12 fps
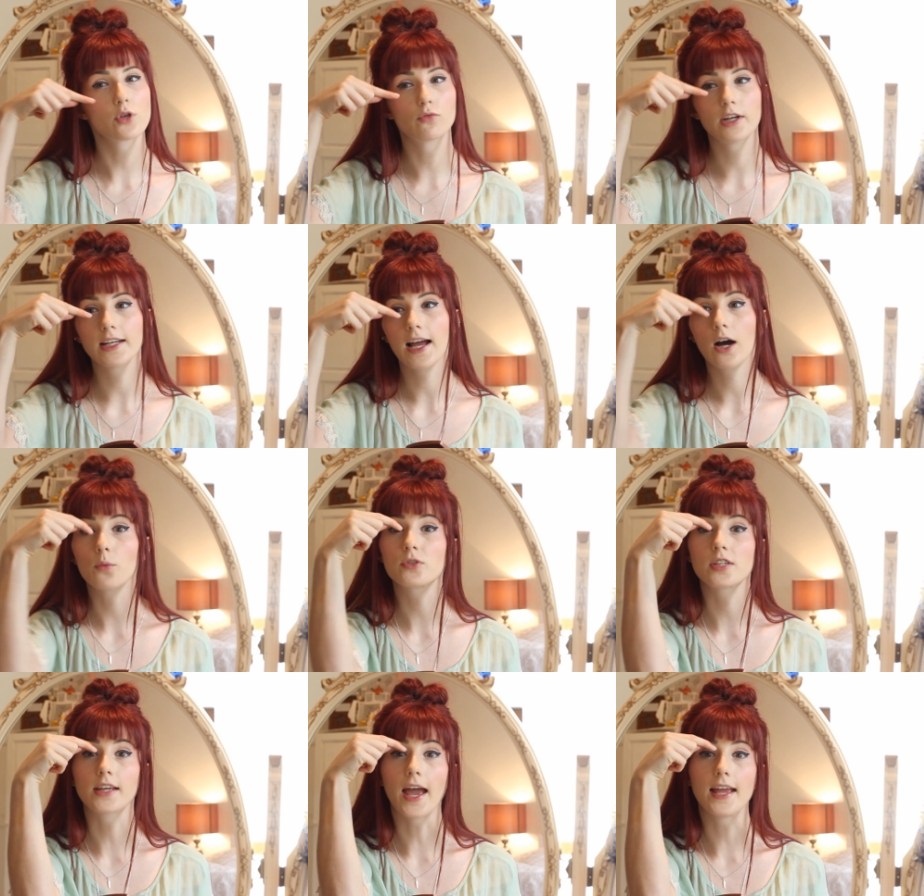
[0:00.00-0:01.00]
so it really helps
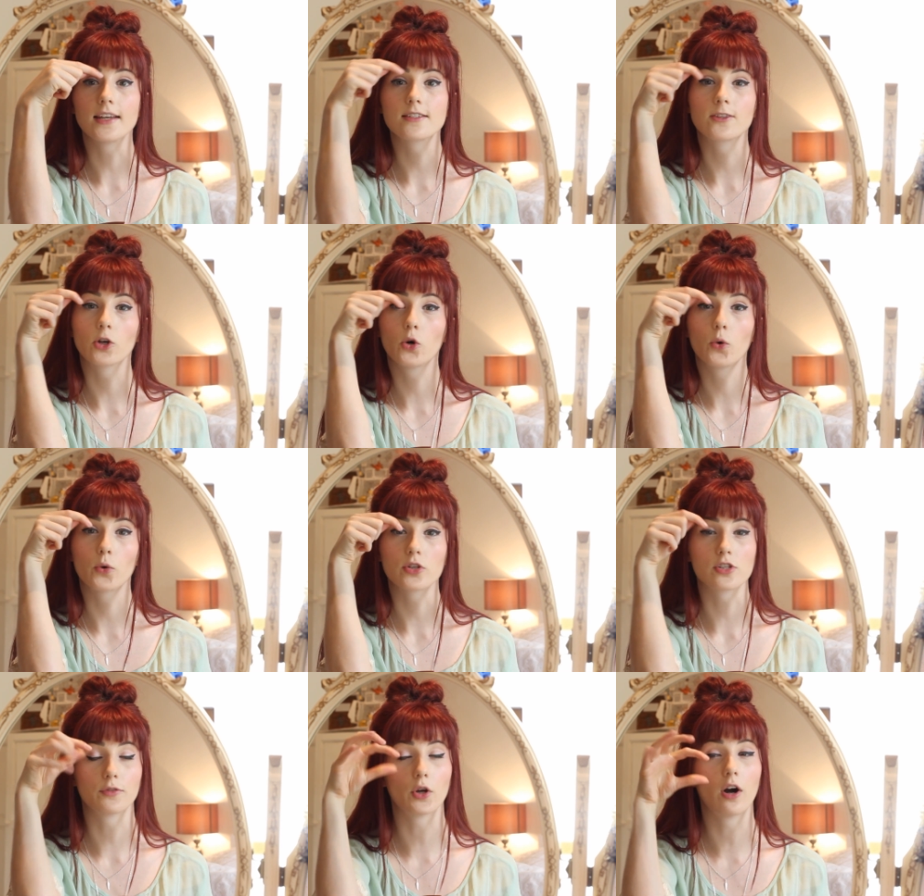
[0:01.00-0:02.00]
to get into the
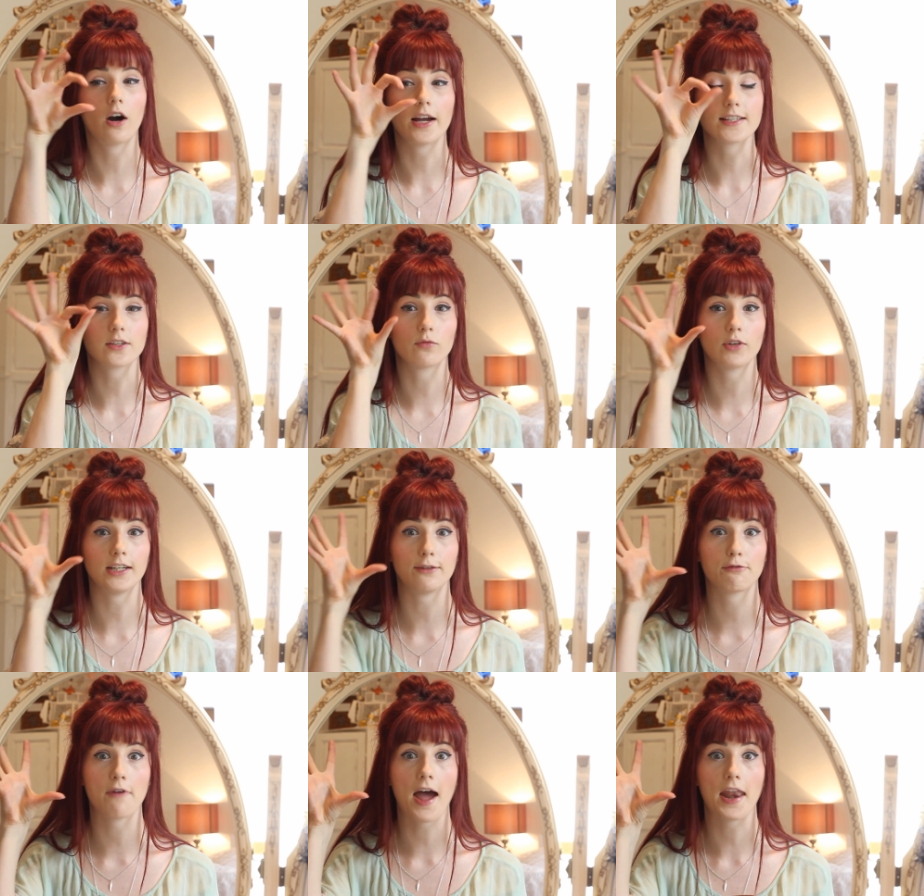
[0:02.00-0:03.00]
corners of your eyes and really
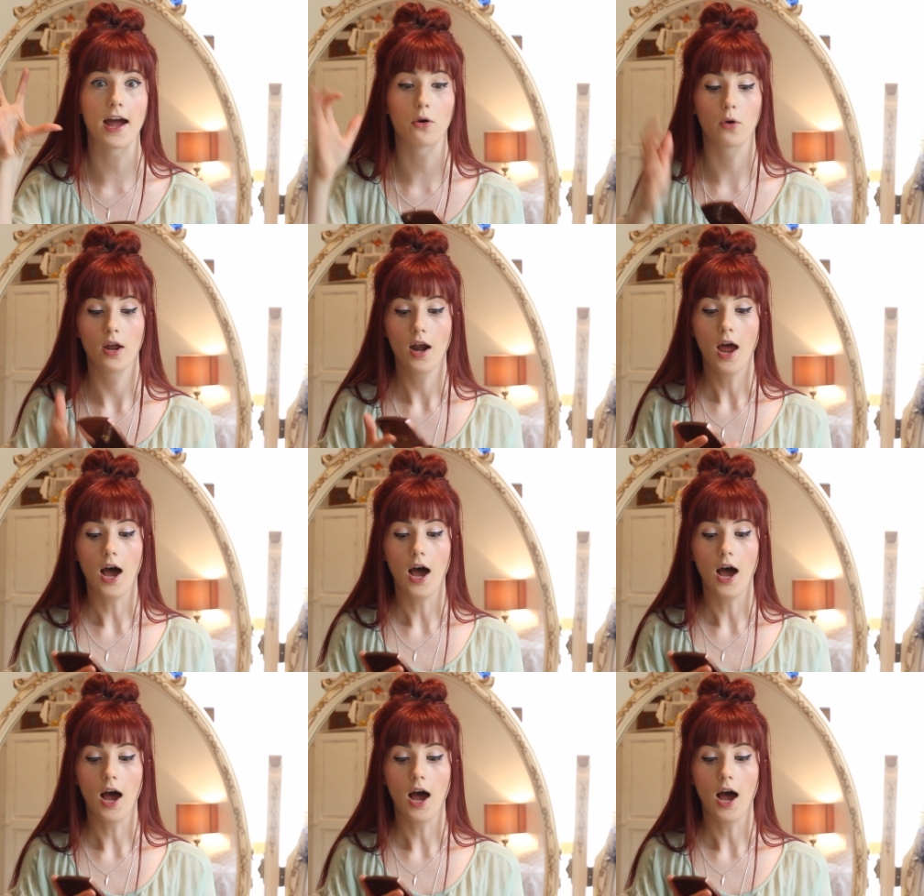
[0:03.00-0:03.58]
fan out